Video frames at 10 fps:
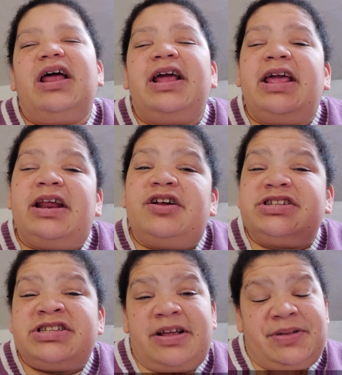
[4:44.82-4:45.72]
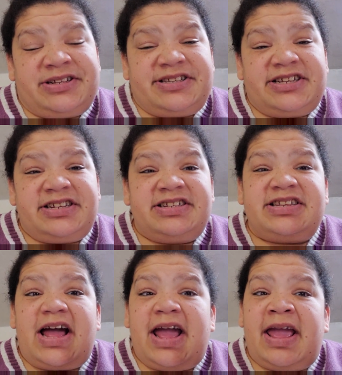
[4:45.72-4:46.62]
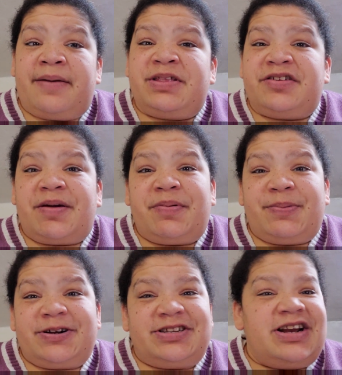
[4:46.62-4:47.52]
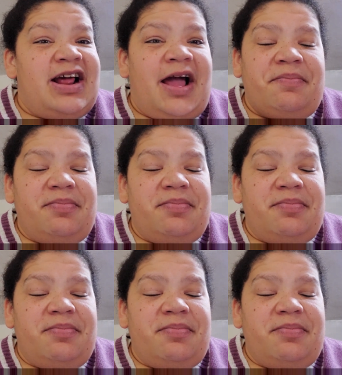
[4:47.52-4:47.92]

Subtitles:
And I get it on some instance. I am the type of person,